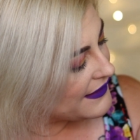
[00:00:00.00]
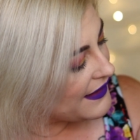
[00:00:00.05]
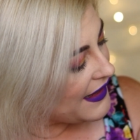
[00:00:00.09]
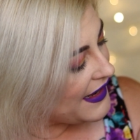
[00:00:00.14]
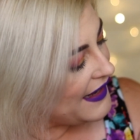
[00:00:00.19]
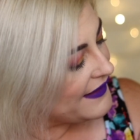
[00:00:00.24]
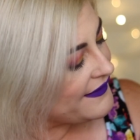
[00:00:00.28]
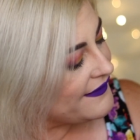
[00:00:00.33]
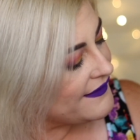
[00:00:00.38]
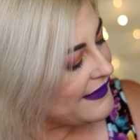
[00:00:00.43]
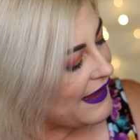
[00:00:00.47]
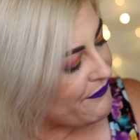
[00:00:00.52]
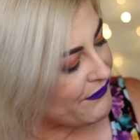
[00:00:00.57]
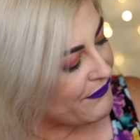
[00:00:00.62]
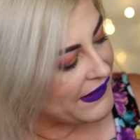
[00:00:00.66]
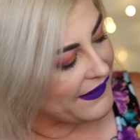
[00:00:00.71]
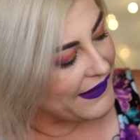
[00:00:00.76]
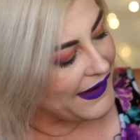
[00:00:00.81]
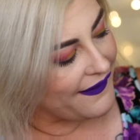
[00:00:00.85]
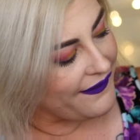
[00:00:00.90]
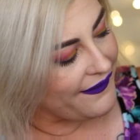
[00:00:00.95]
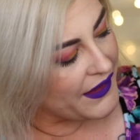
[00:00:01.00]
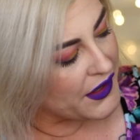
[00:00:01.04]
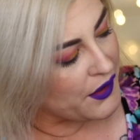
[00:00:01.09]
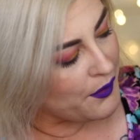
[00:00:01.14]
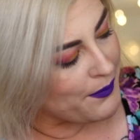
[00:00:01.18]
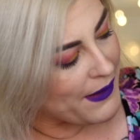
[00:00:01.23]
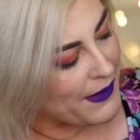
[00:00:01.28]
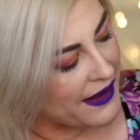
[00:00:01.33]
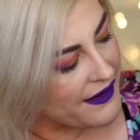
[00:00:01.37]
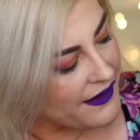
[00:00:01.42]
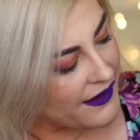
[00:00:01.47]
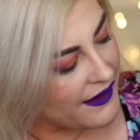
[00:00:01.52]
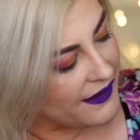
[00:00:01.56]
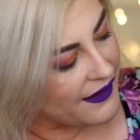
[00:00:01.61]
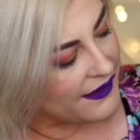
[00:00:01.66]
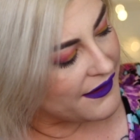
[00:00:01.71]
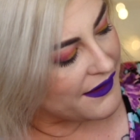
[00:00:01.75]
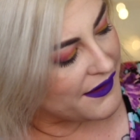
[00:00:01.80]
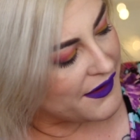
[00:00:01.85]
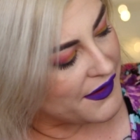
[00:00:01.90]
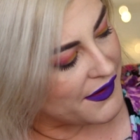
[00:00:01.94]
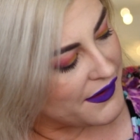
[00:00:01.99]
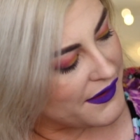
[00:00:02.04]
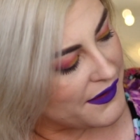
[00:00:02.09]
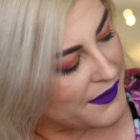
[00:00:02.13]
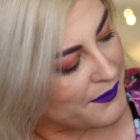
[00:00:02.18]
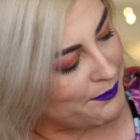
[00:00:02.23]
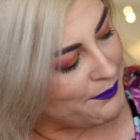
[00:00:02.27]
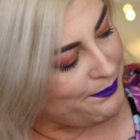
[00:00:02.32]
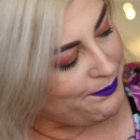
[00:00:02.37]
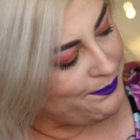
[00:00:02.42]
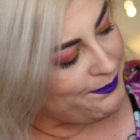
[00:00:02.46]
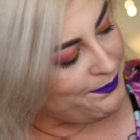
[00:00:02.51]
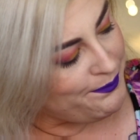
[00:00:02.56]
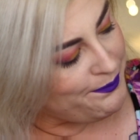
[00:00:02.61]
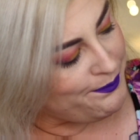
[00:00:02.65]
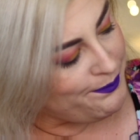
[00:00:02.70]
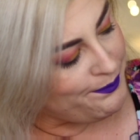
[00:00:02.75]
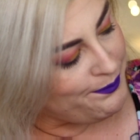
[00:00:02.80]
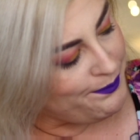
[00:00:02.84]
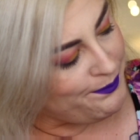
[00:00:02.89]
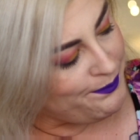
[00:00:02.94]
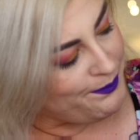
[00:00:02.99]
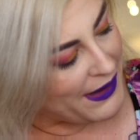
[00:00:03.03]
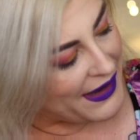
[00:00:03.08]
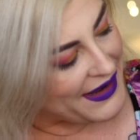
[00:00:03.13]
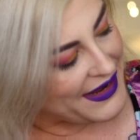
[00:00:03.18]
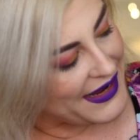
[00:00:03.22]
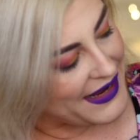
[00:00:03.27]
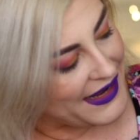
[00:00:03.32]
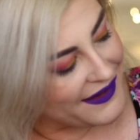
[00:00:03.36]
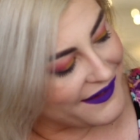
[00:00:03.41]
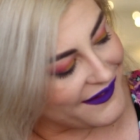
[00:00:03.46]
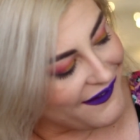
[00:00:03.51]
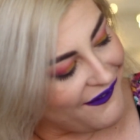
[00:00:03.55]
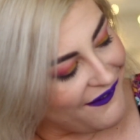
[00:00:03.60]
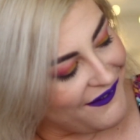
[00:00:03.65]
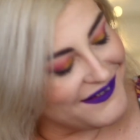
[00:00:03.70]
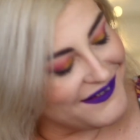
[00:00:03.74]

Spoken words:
It's definitely a little better, but it